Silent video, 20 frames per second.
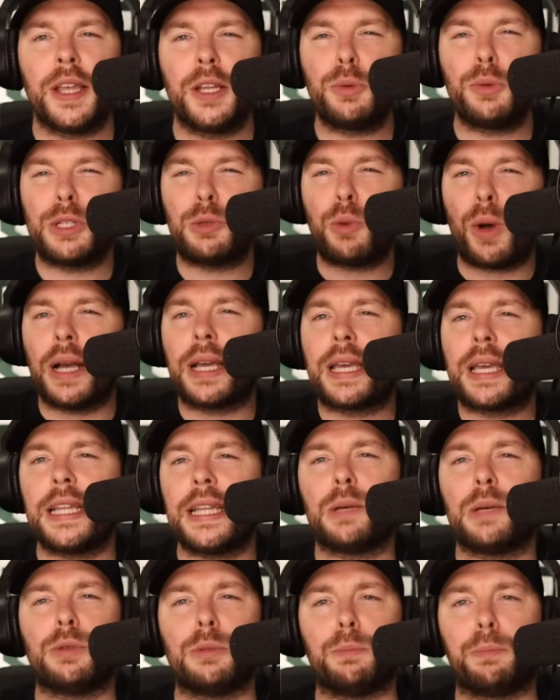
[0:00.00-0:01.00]
There was one
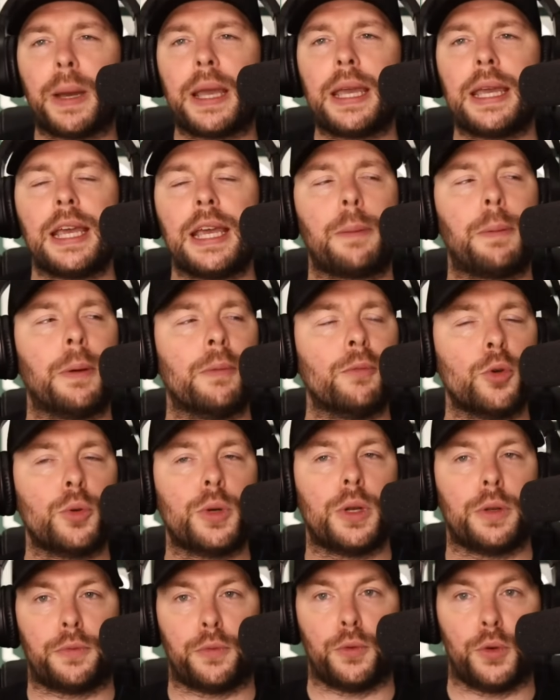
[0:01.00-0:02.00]
kid that would bait it up and
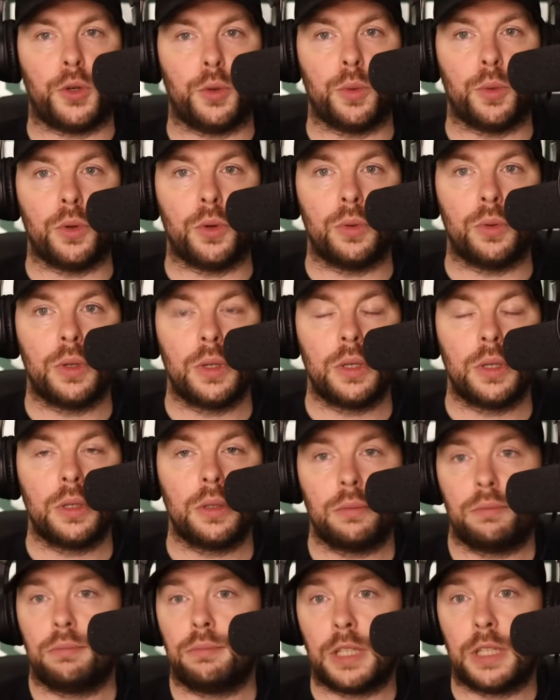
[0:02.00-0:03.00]
ruin it for you all.
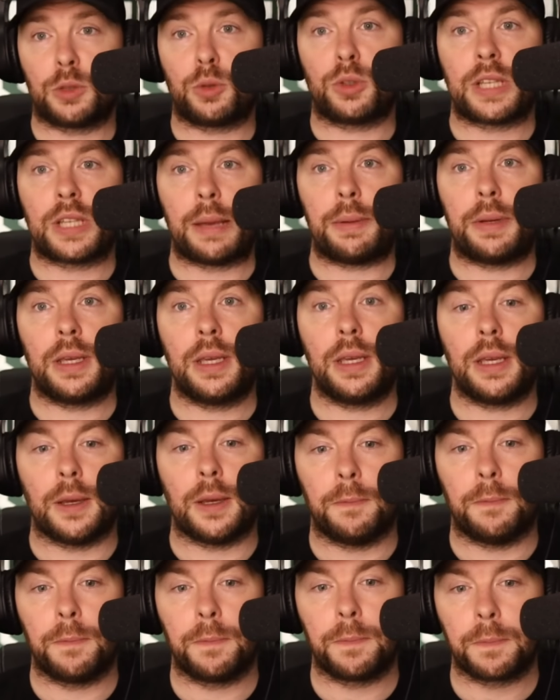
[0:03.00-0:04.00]
That's what's happening here.